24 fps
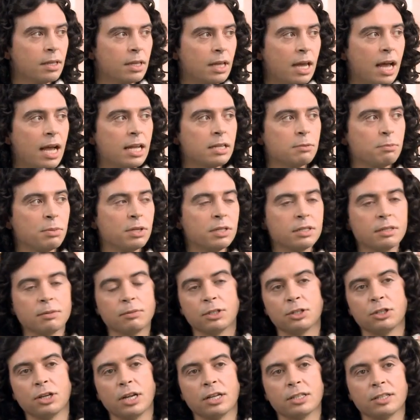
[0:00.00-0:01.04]
There has been some
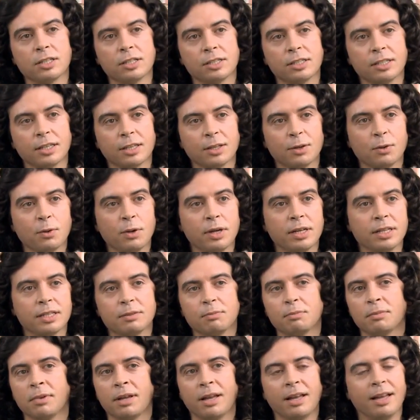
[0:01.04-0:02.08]
suggestions that the
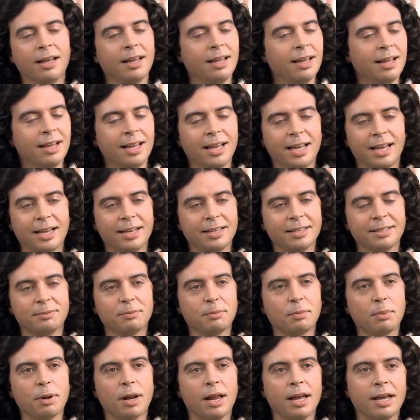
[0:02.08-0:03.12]
Queen's
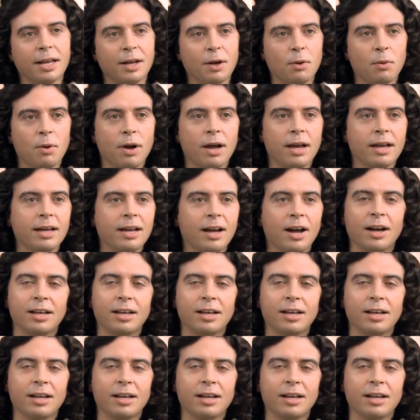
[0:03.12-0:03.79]
playing away.